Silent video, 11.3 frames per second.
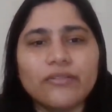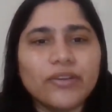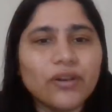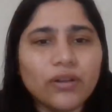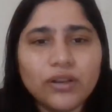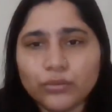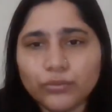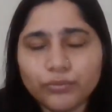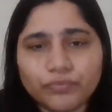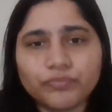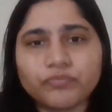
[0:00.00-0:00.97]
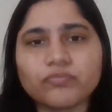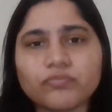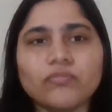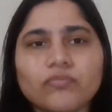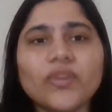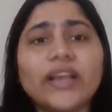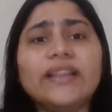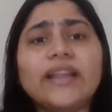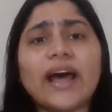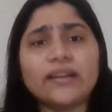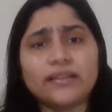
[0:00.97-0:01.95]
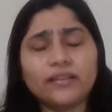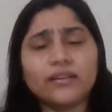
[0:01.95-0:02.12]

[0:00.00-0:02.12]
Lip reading: We all know that